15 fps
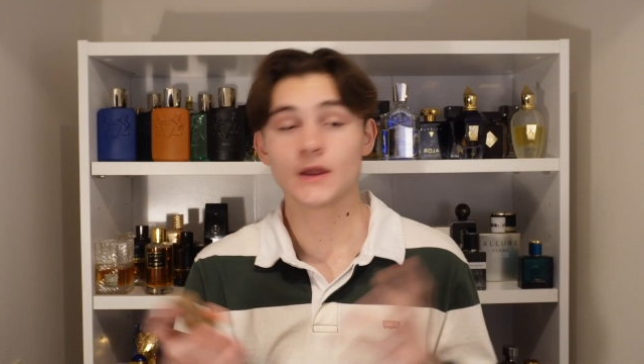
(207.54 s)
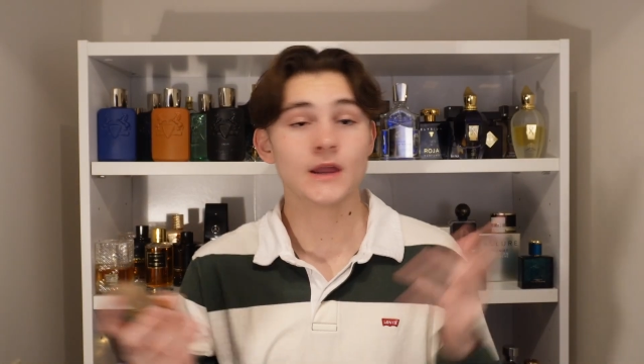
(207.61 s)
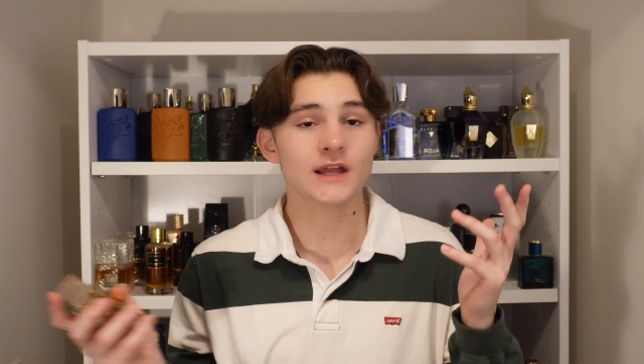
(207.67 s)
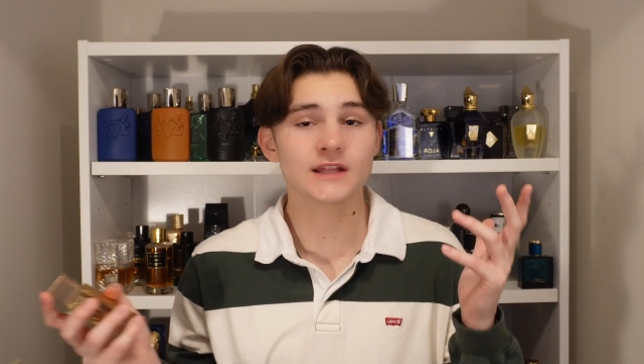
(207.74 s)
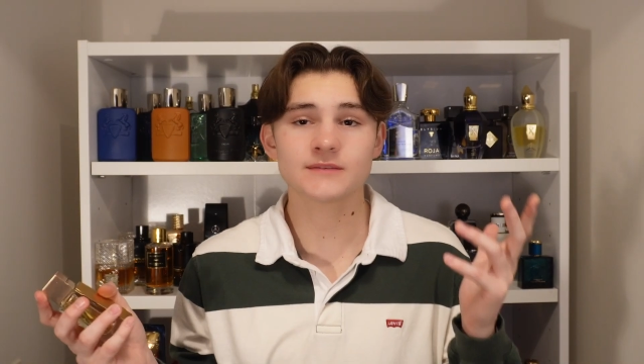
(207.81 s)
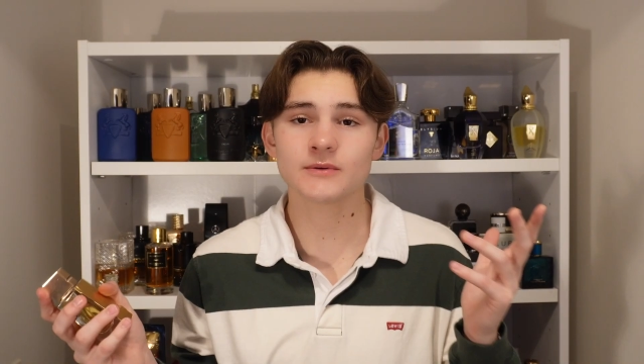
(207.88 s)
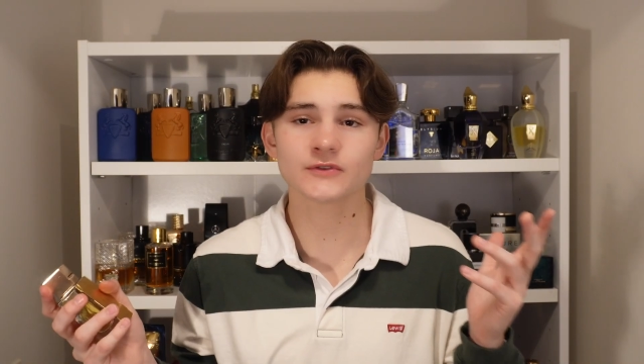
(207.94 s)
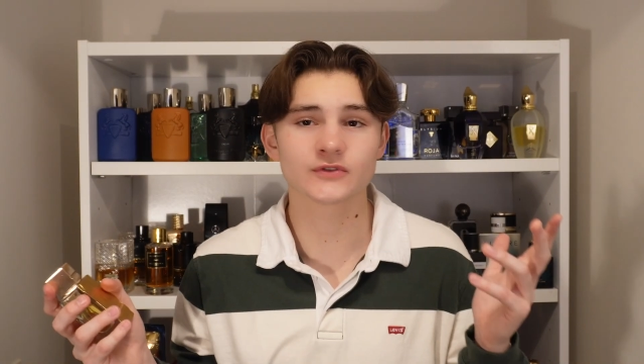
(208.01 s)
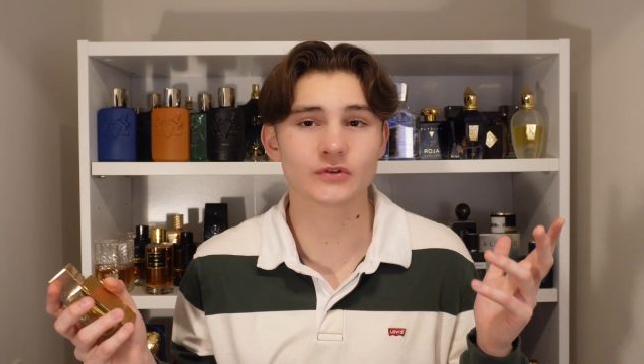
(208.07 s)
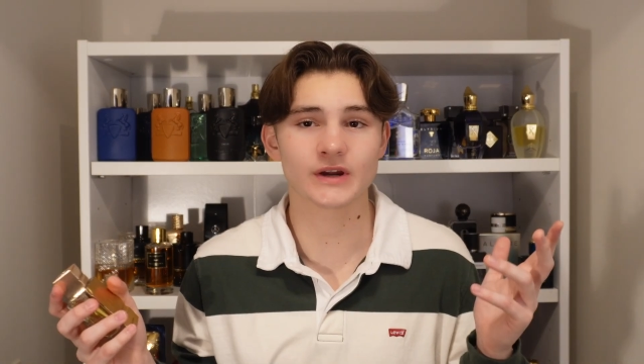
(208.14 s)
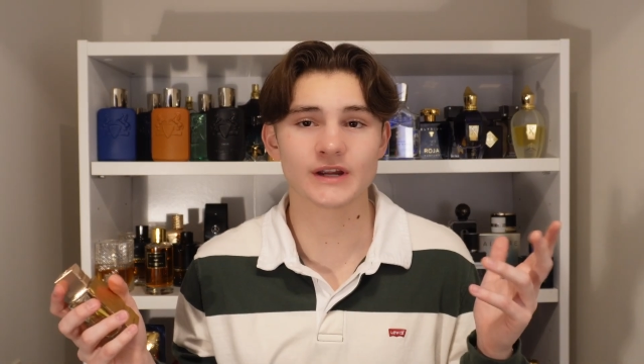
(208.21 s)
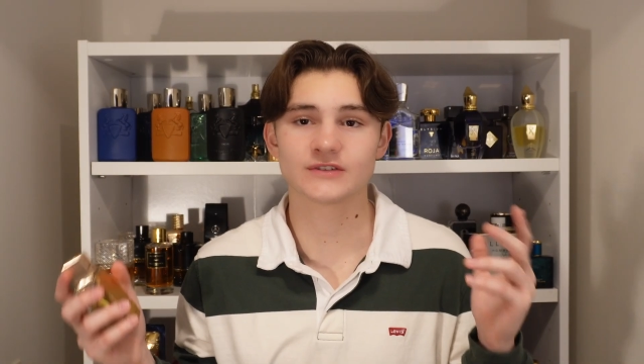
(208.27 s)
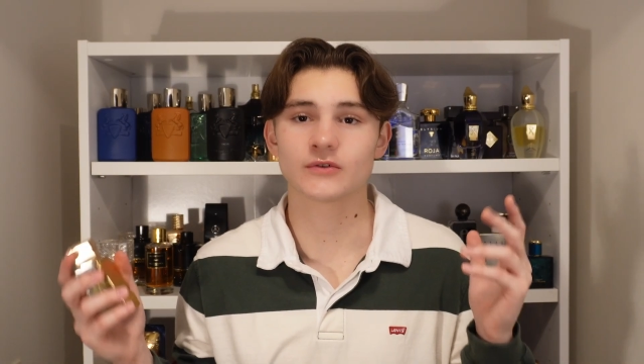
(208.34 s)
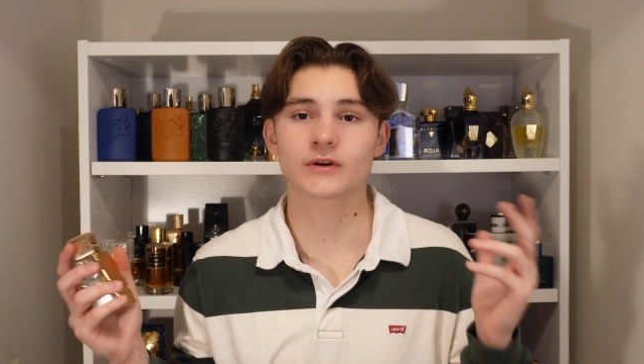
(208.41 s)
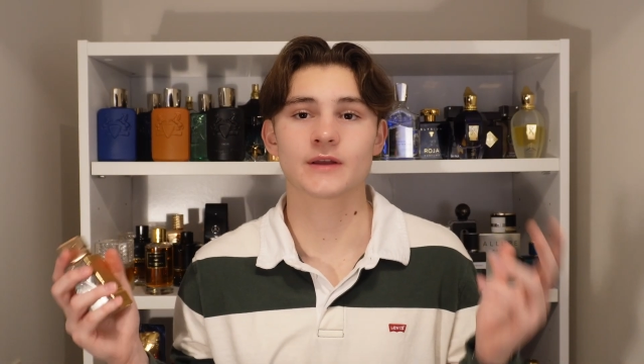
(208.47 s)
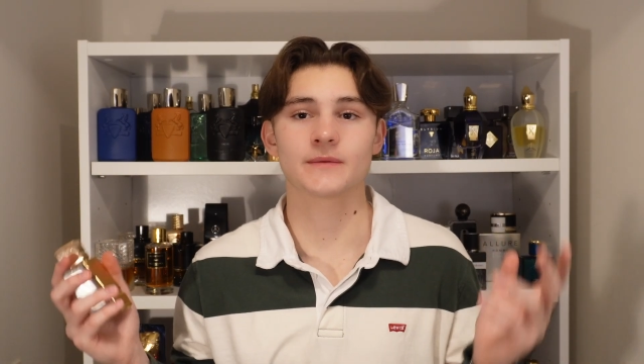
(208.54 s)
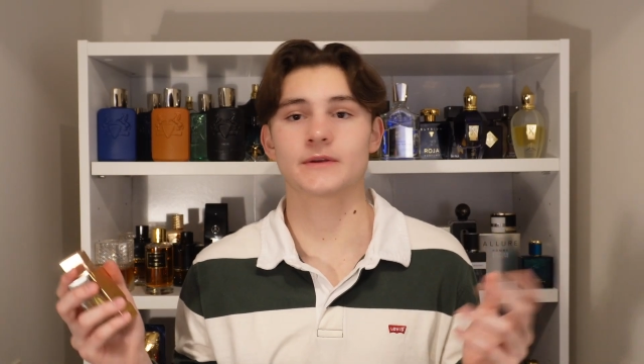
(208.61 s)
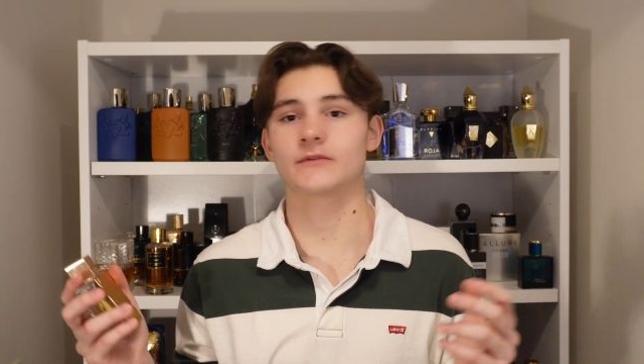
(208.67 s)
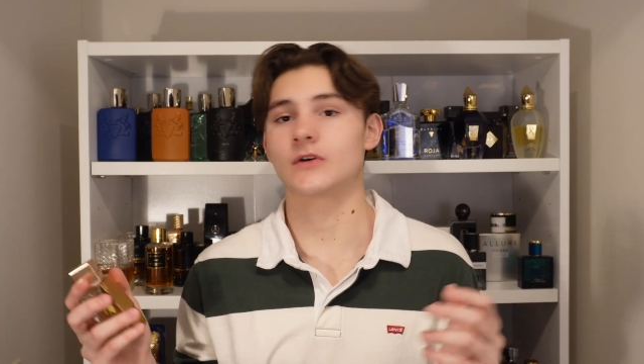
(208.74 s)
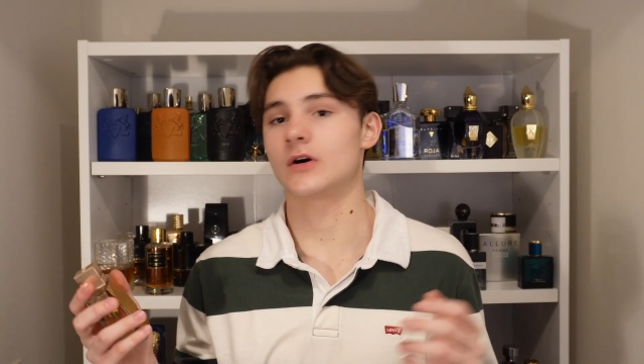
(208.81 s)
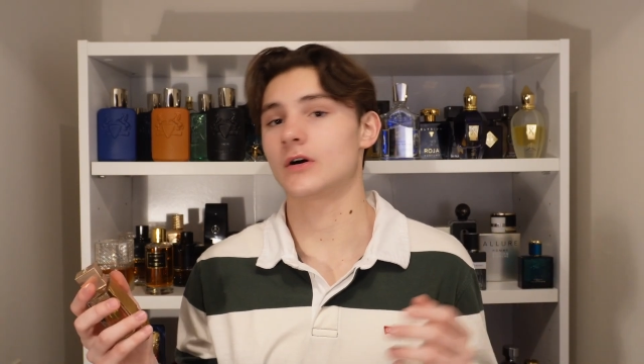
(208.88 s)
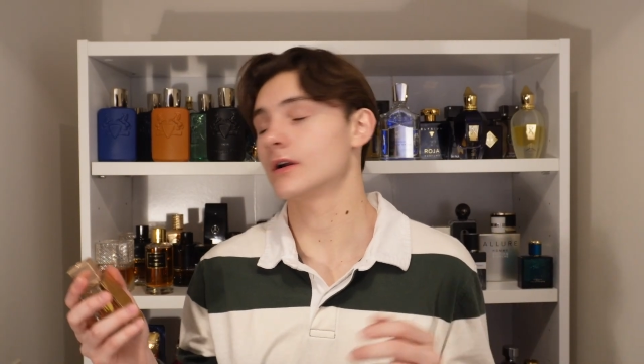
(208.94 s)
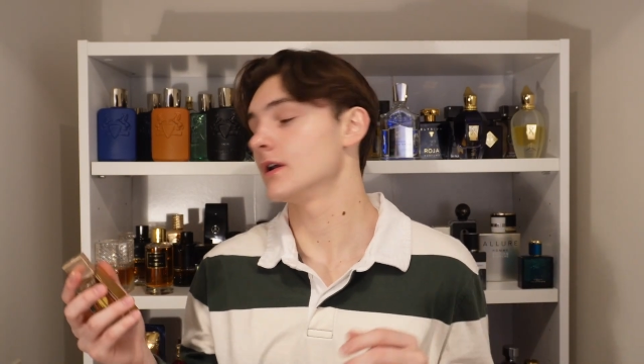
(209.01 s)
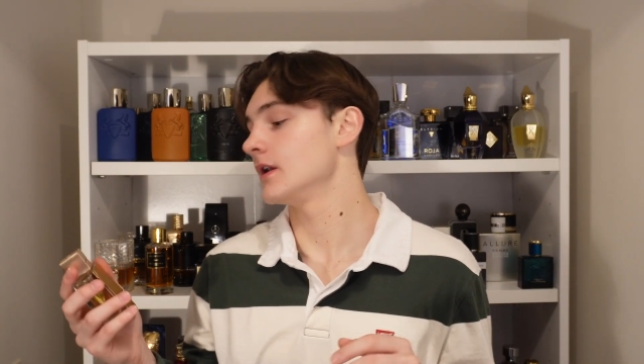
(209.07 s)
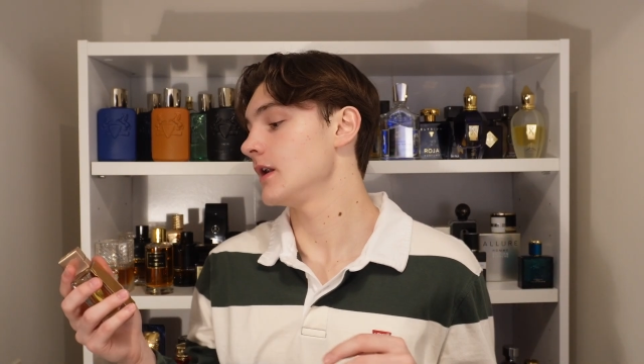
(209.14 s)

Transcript: It smells great, don't get me wrong.